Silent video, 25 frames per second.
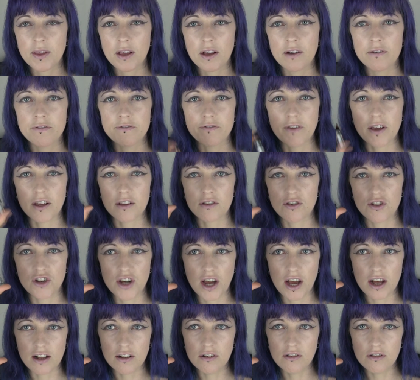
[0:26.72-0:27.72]
fixed
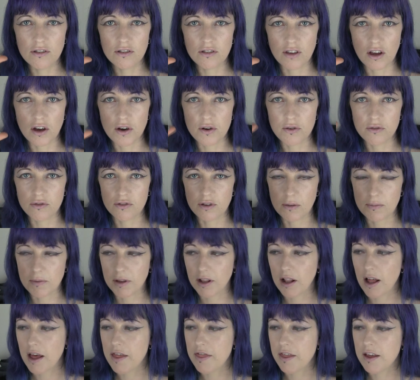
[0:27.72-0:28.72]
gel, so
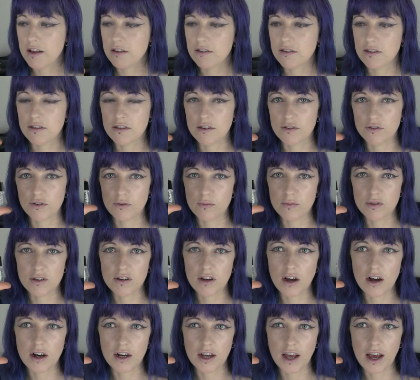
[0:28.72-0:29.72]
something like this is from
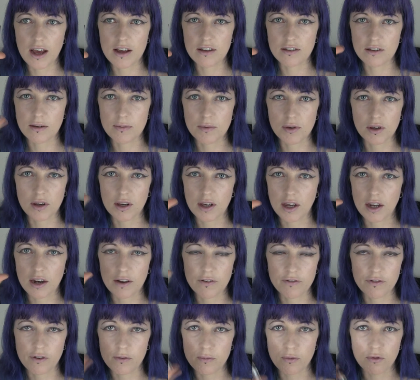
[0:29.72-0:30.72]
Stargazer, but you can get
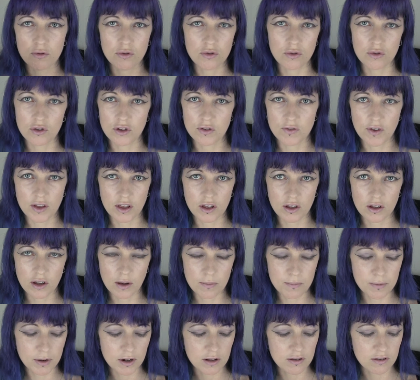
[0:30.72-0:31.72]
it from all sorts of other
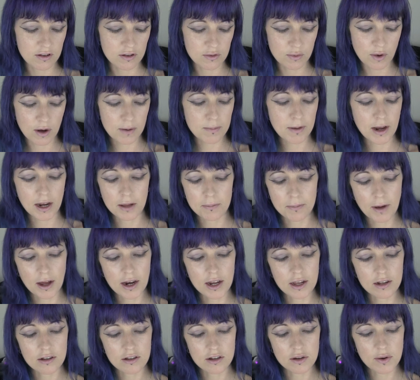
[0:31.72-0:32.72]
companies as well. Manic
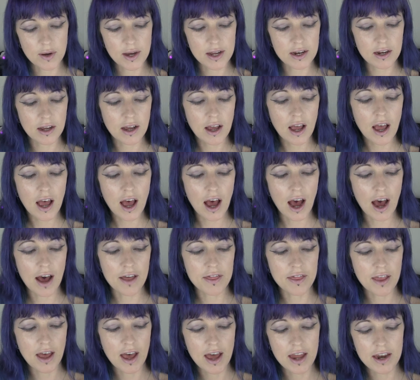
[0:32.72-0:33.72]
Panic do it.
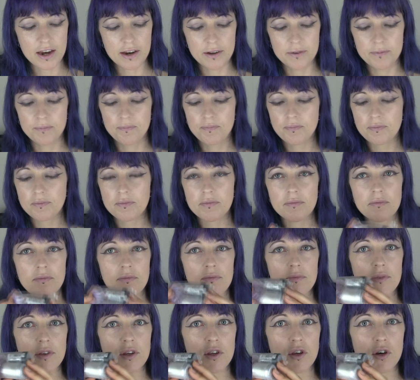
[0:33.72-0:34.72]
And then
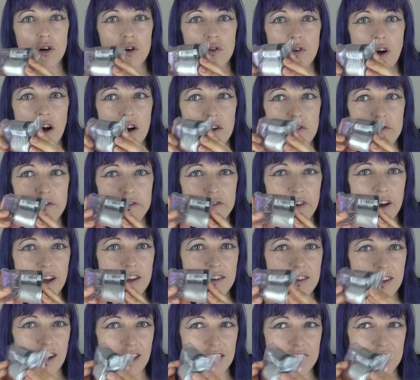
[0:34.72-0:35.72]
your own
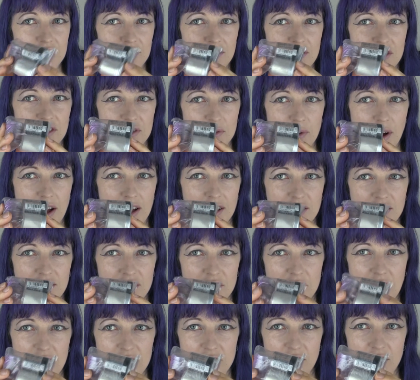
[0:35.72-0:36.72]
face glitter as well,
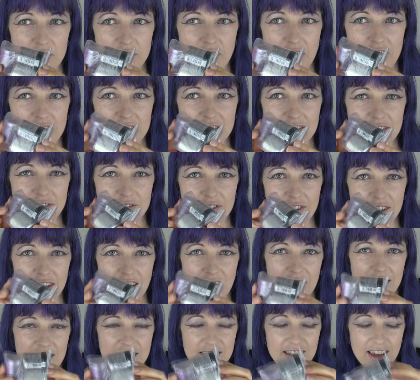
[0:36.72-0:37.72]
so I've got various different
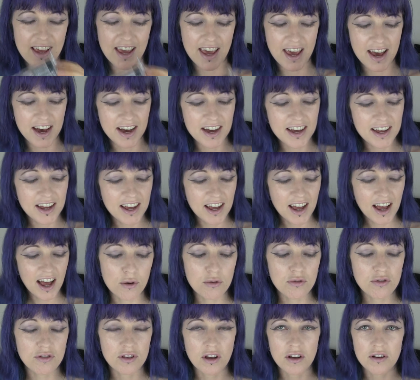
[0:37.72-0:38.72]
colours here.
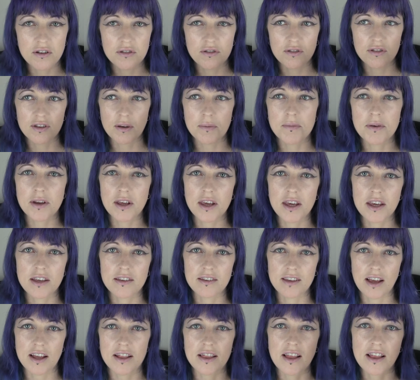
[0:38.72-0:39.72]
Also, somebody
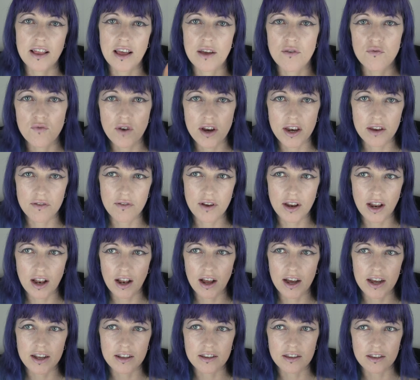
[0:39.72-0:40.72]
said that they really
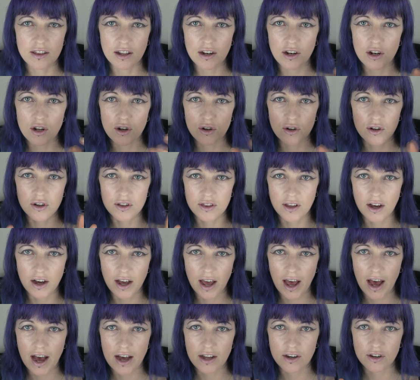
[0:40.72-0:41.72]
liked the look that I
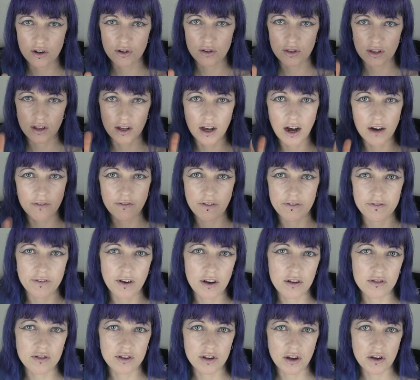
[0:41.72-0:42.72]
had on the cover
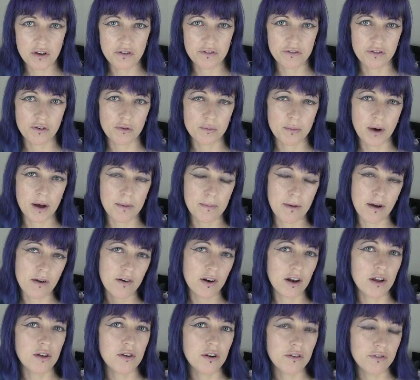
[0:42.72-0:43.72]
photo for my
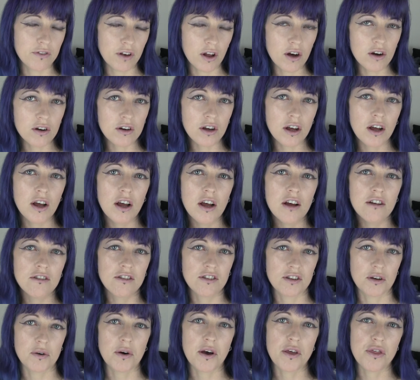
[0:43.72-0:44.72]
Mariluna vlog,
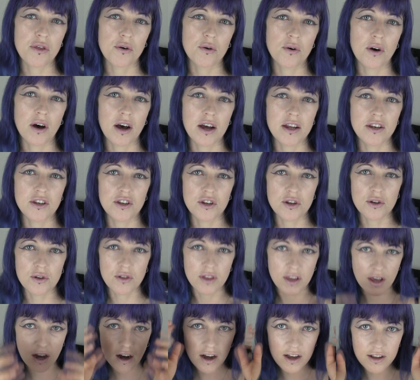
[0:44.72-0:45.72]
so I thought I'd do
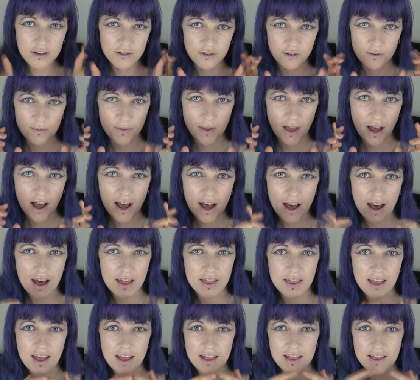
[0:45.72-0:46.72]
the eyes from that
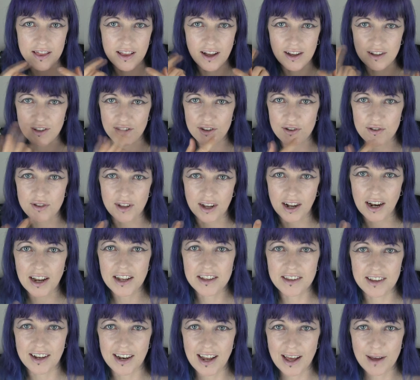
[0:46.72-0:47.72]
and then I'd do the
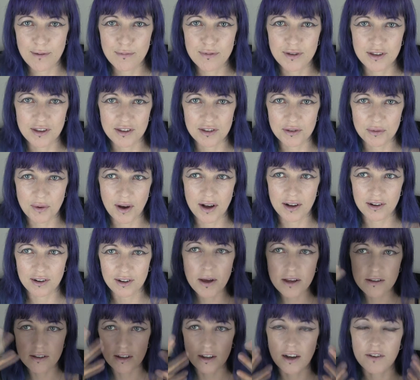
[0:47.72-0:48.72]
glitter lips as well.
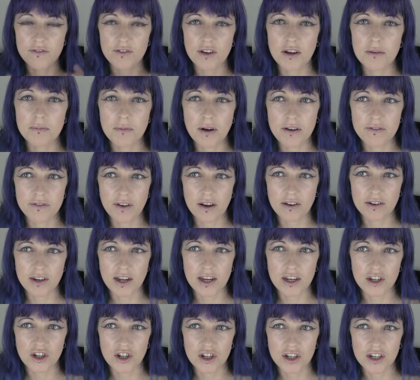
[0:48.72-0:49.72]
Basically, I've done my
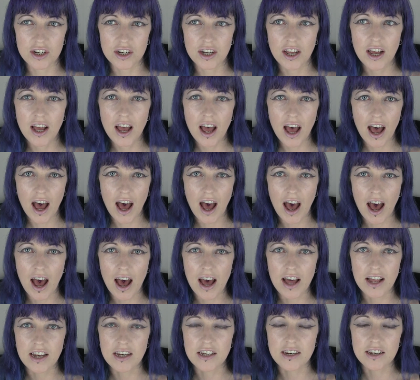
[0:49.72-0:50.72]
foundation
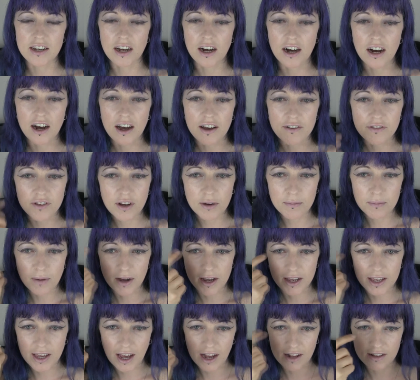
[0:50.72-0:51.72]
and I've done
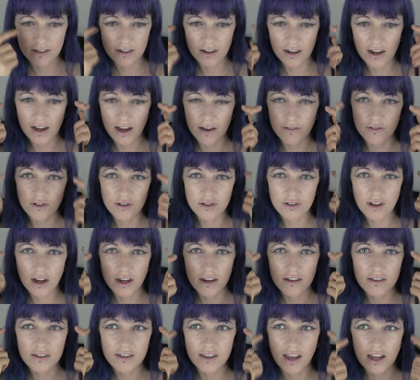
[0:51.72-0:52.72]
my cat eye. I've just
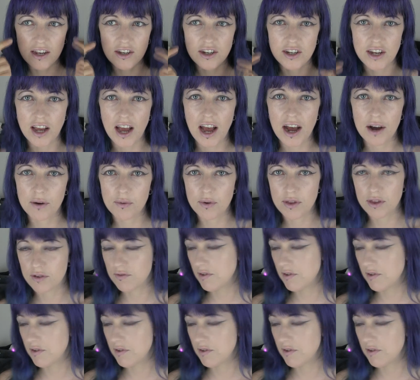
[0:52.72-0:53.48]
kind of sketched it out with a